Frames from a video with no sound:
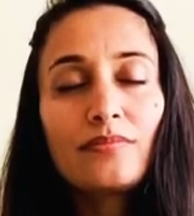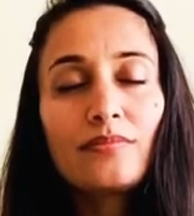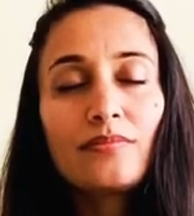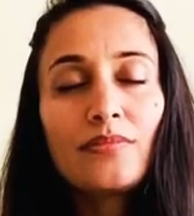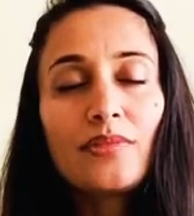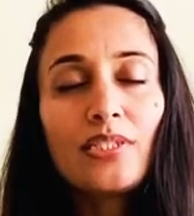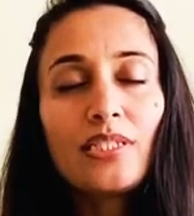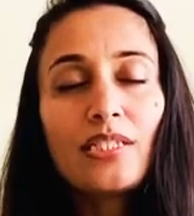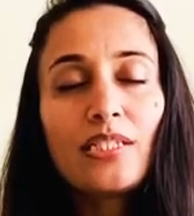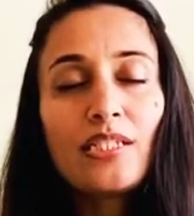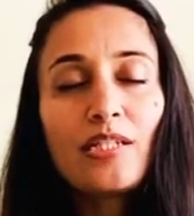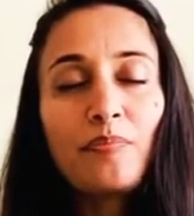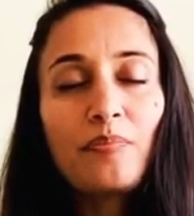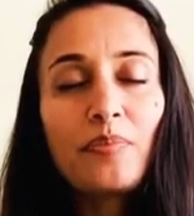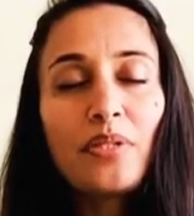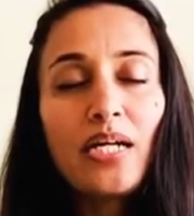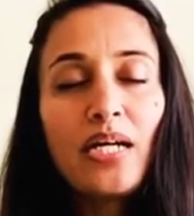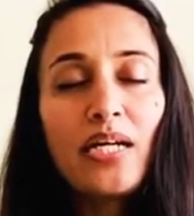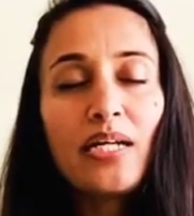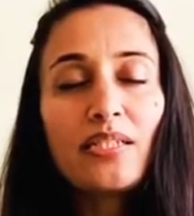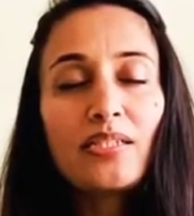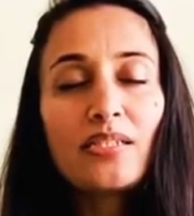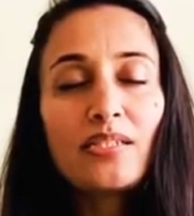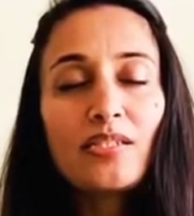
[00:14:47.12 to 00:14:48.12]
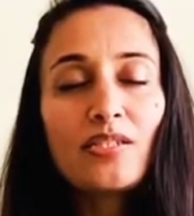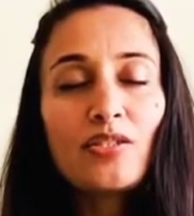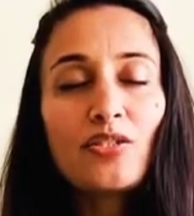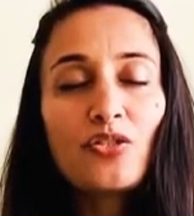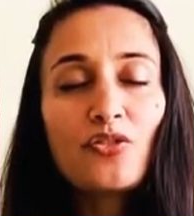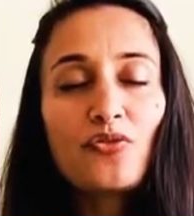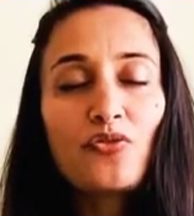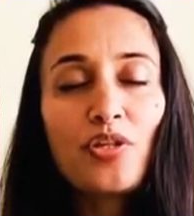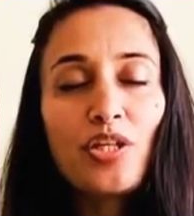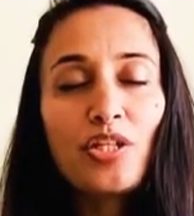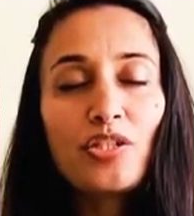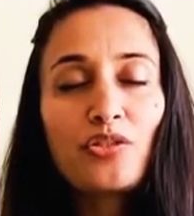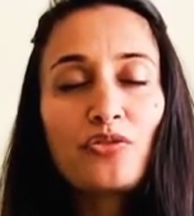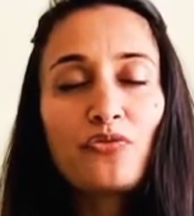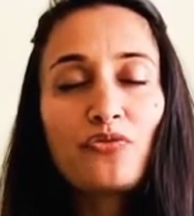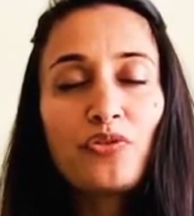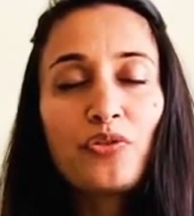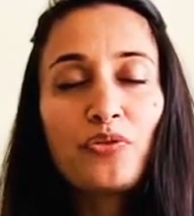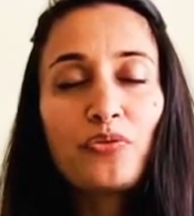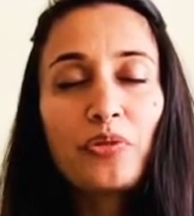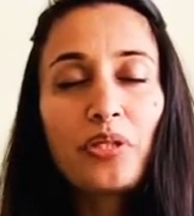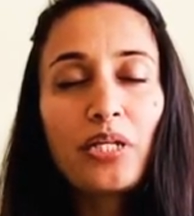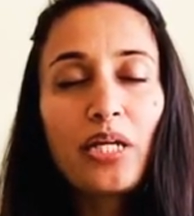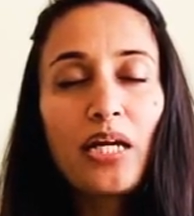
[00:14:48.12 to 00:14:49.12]
Sit up nice and straight if you
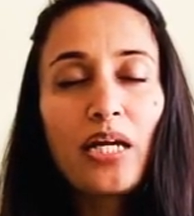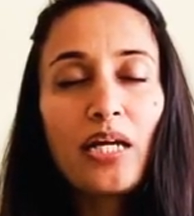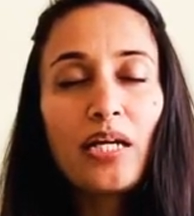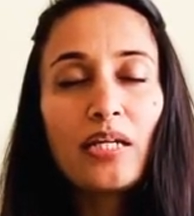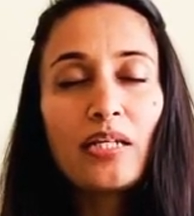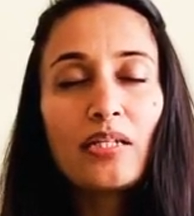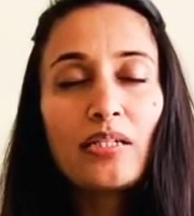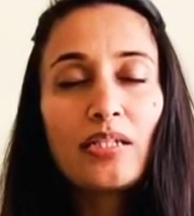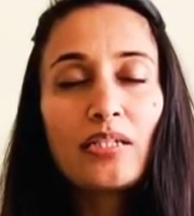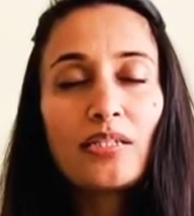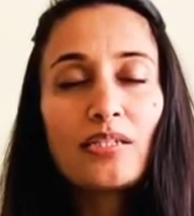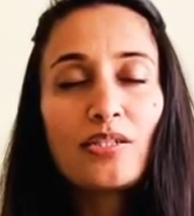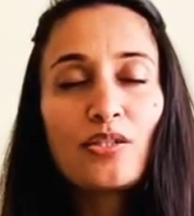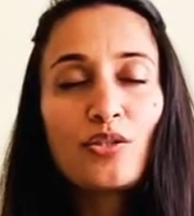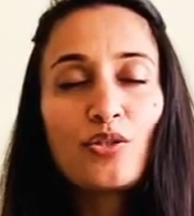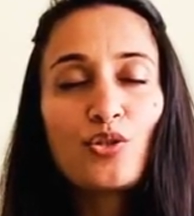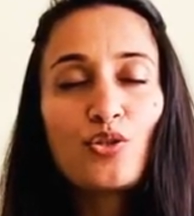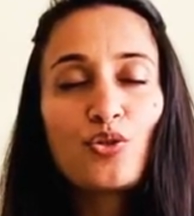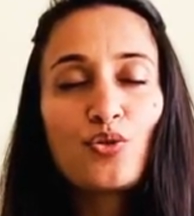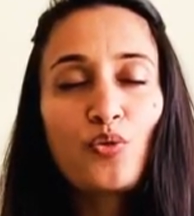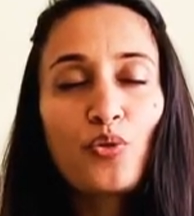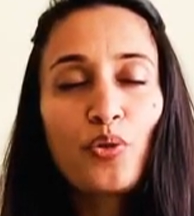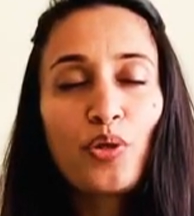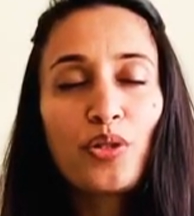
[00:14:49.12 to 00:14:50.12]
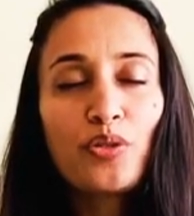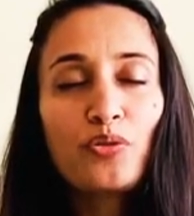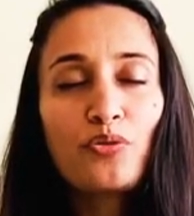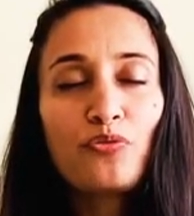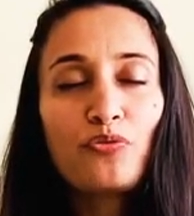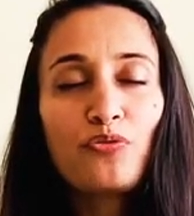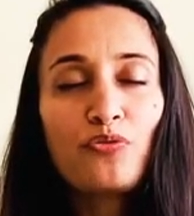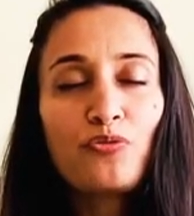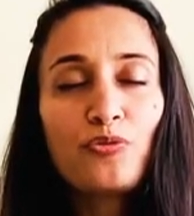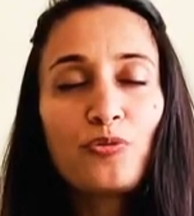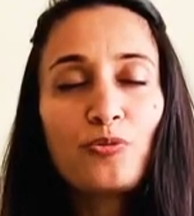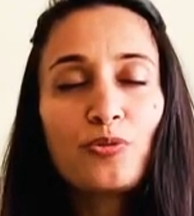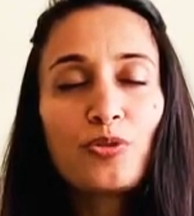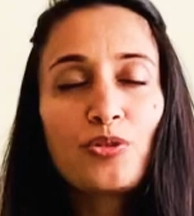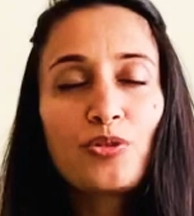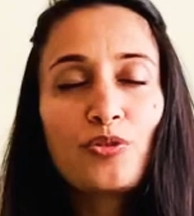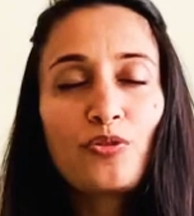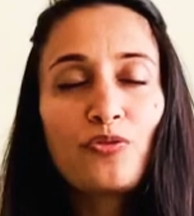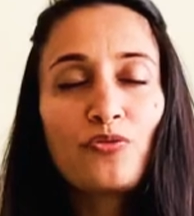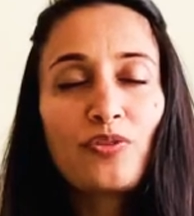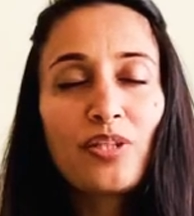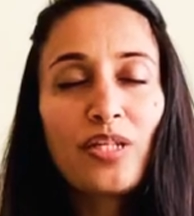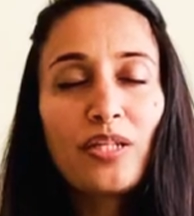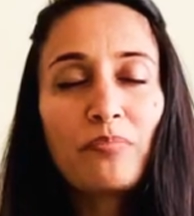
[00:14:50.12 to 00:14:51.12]
can. Let's enjoy the fruits of
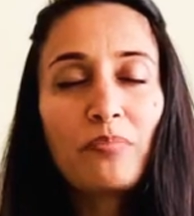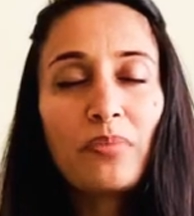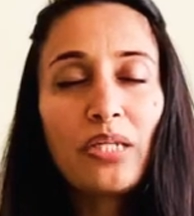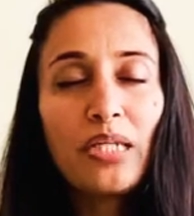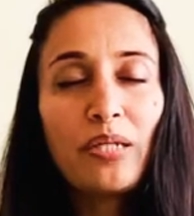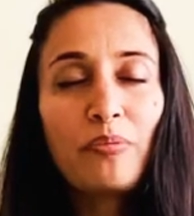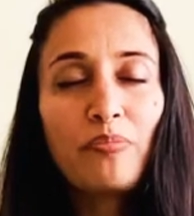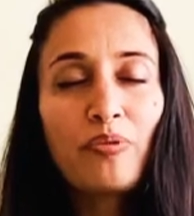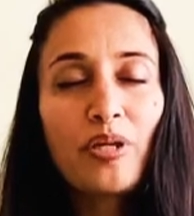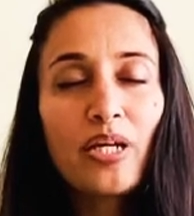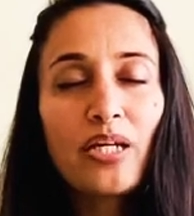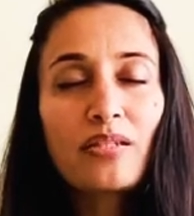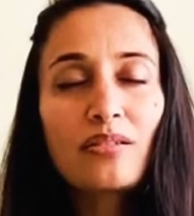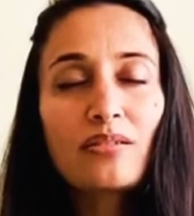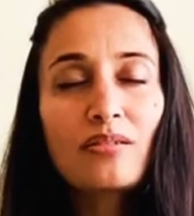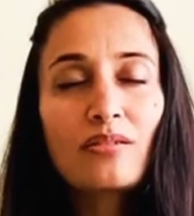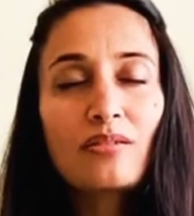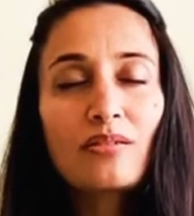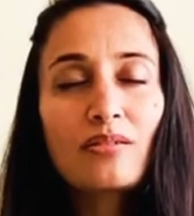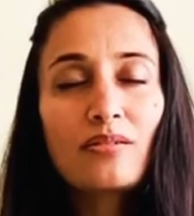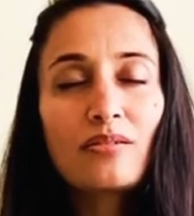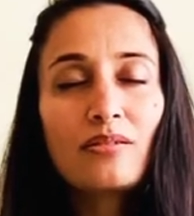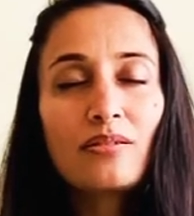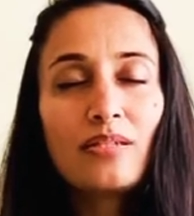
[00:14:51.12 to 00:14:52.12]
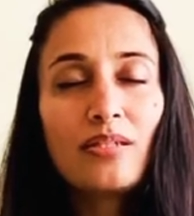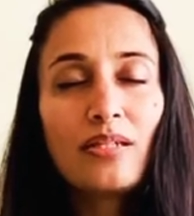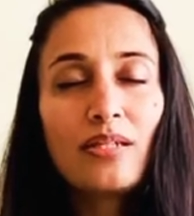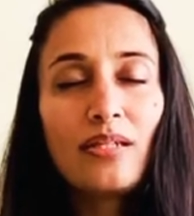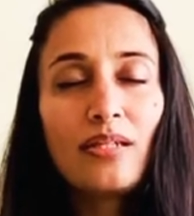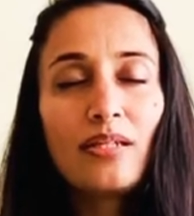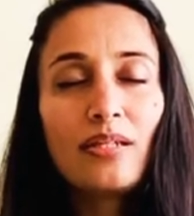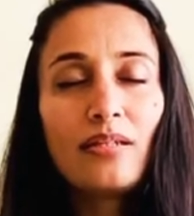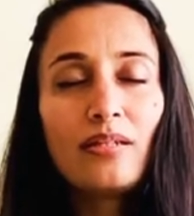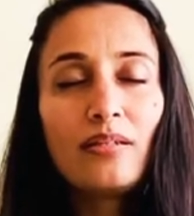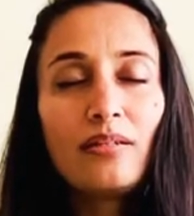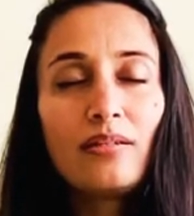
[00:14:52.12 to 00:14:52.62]
that mini practice today.